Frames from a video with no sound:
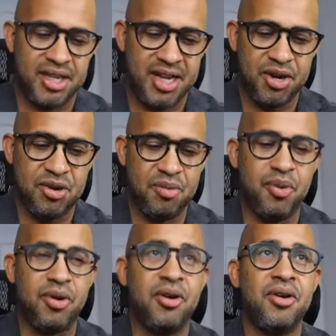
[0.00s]
I
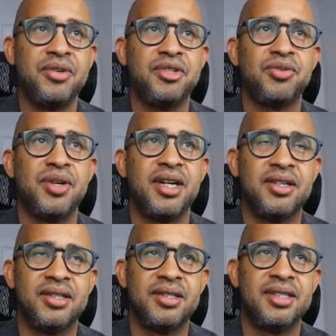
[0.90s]
hope all is
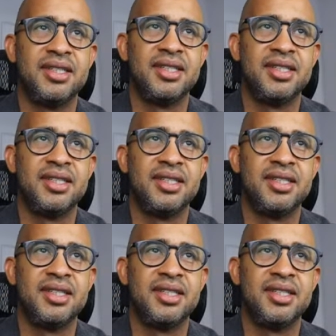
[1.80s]
well